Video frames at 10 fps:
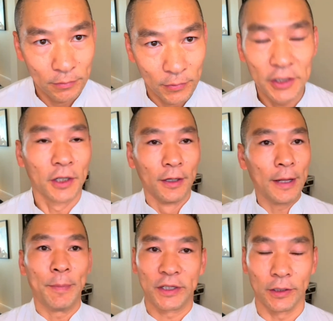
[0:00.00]
It's
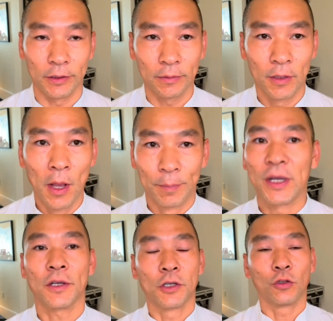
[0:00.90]
limited
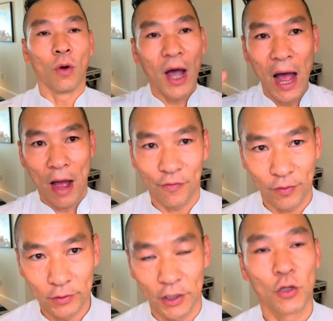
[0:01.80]
because you don't have
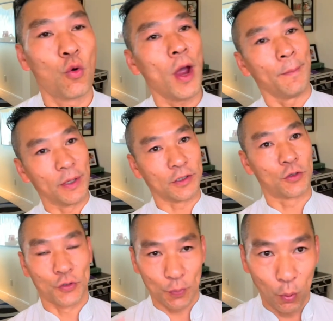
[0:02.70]
the equipment to
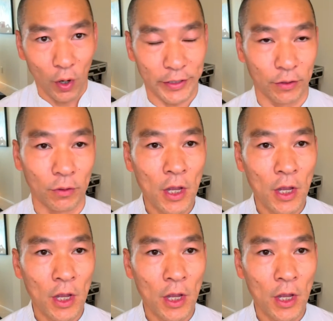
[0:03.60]
support you.